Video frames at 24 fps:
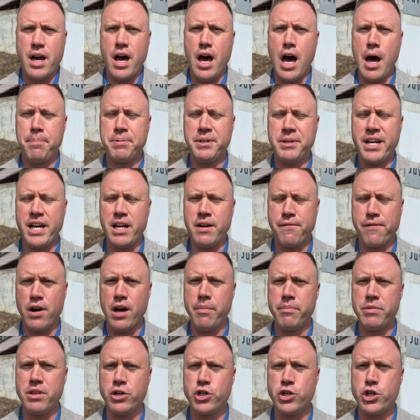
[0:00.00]
update
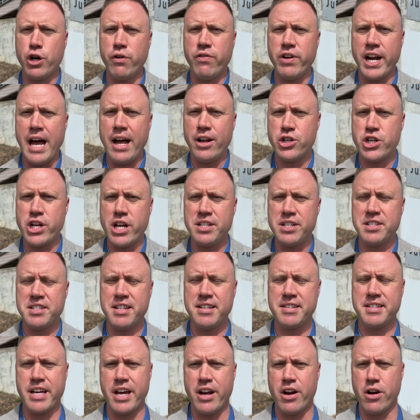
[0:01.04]
from the Juvenile
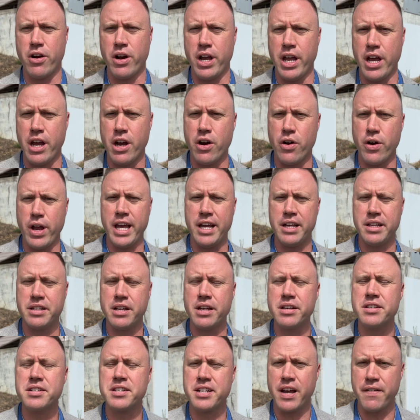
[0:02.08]
Justice Center here
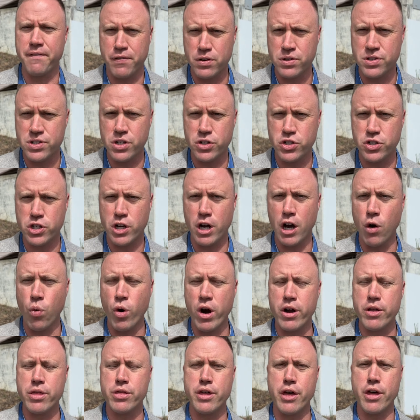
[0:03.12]
in San Francisco,
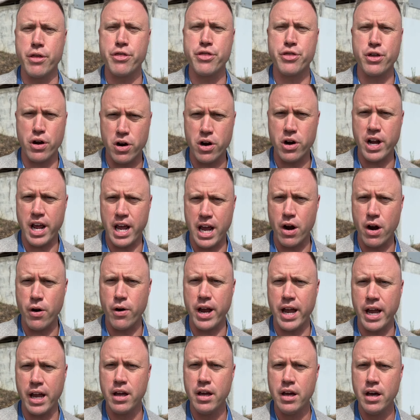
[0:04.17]
where the third
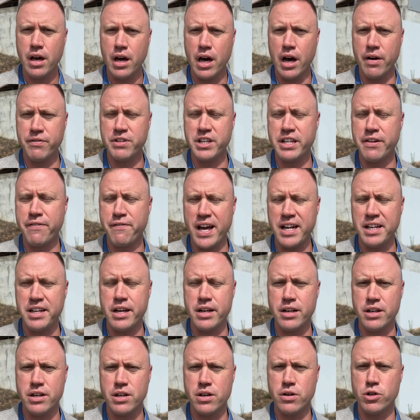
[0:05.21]
hearing of the
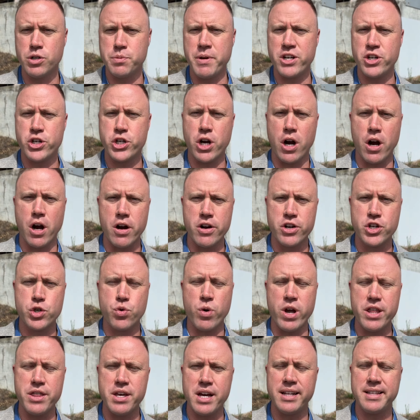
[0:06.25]
defendant who's been charged
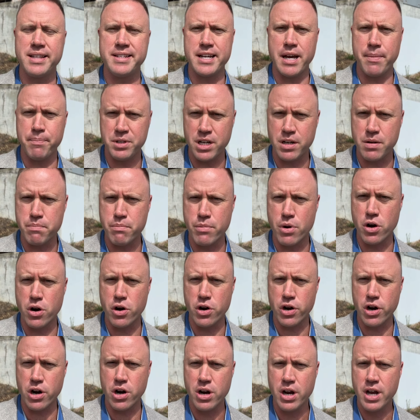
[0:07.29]
with attempted
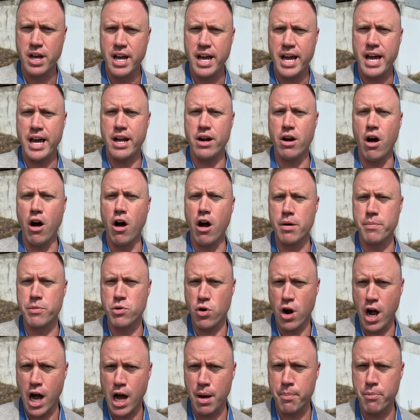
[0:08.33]
murder and armed
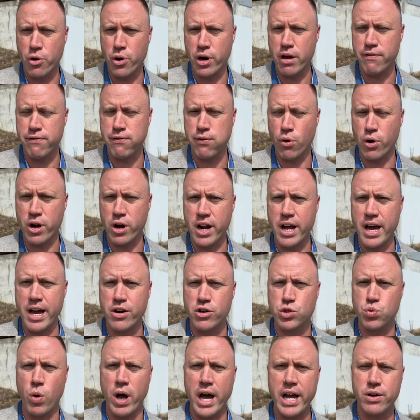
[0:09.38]
robbery of
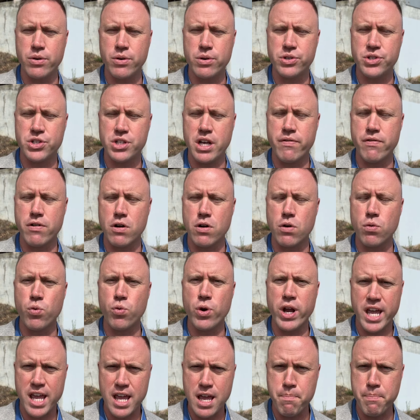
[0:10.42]
49ers wide receiver
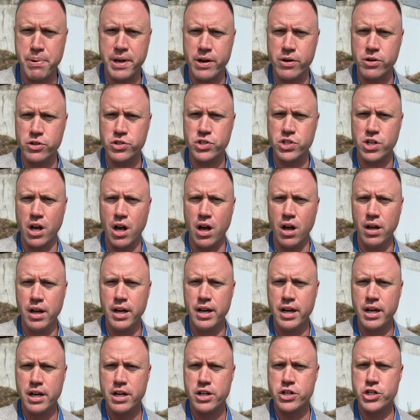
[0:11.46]
Ricky Pearsall
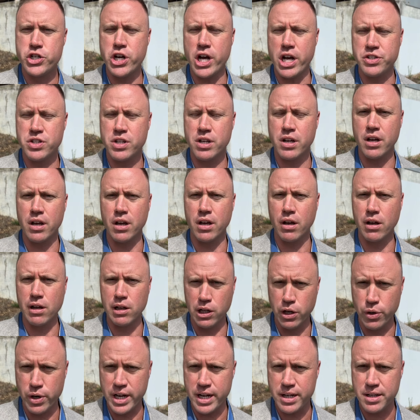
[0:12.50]
just
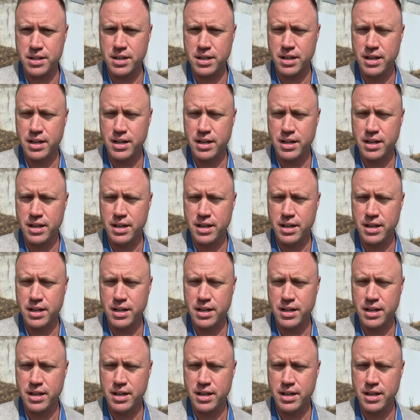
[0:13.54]
concluded.